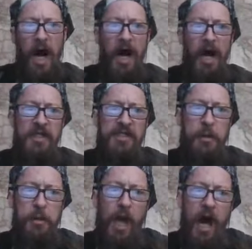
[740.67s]
Lies
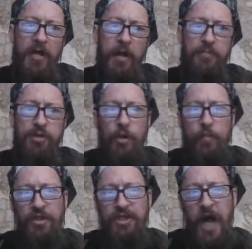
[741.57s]
and fried up
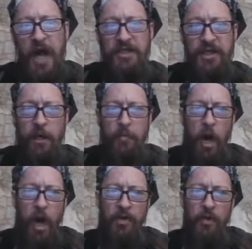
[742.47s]
supersizing
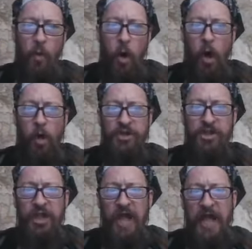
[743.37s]
upon the walls
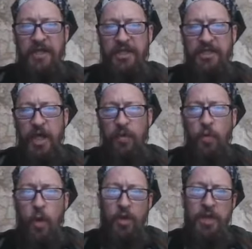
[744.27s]
gelatinous
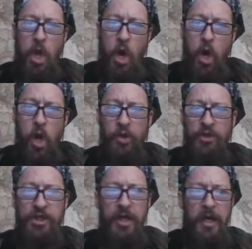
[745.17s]
unworthy
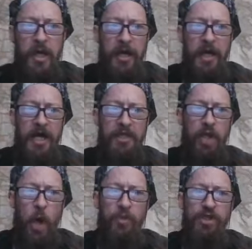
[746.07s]
herds, and
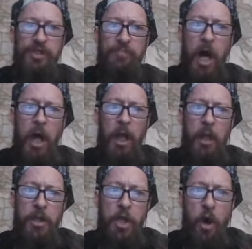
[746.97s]
as goats smell
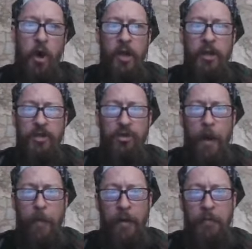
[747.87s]
of urine,
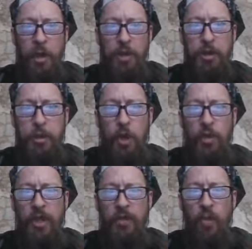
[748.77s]
dropping most
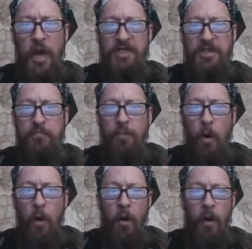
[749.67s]
food and waste
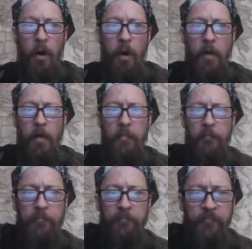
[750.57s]
more.
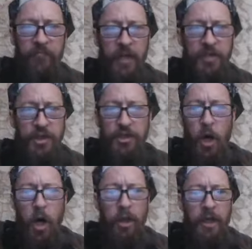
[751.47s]
This is
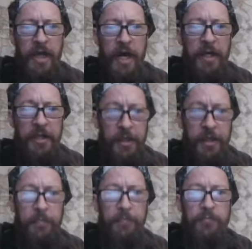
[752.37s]
all
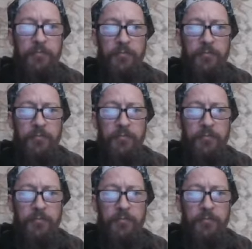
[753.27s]
unedited.